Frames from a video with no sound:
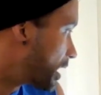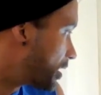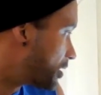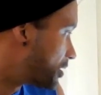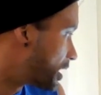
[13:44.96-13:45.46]
I
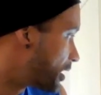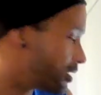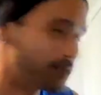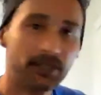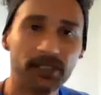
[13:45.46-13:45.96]
guess
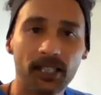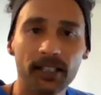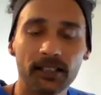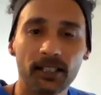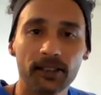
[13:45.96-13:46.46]
that
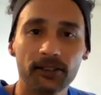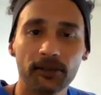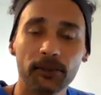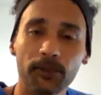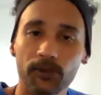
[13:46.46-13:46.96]
understanding that
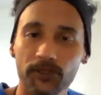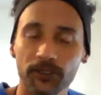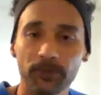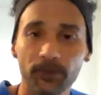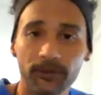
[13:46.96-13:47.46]
some people are
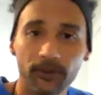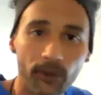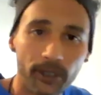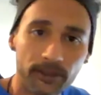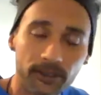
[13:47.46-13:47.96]
just built
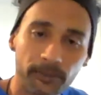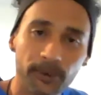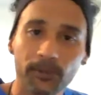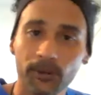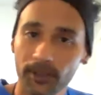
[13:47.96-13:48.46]
for it or some
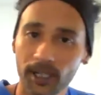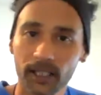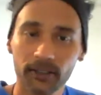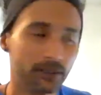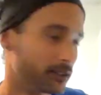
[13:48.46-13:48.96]
people are
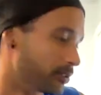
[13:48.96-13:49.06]
not,